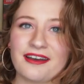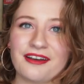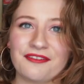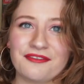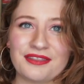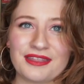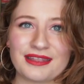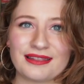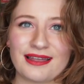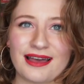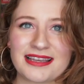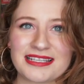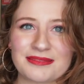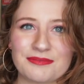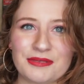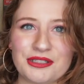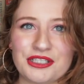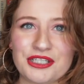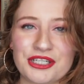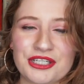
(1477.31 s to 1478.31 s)
of The
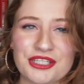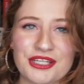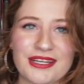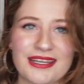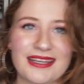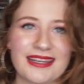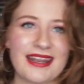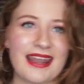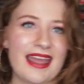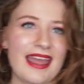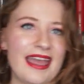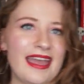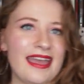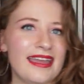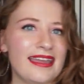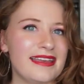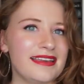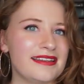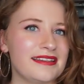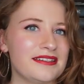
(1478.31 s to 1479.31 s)
Last Magician
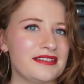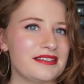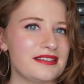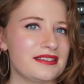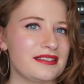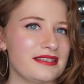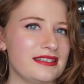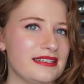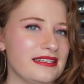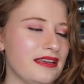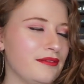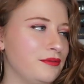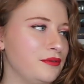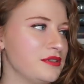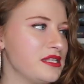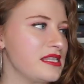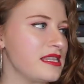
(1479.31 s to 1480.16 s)
and The Devil's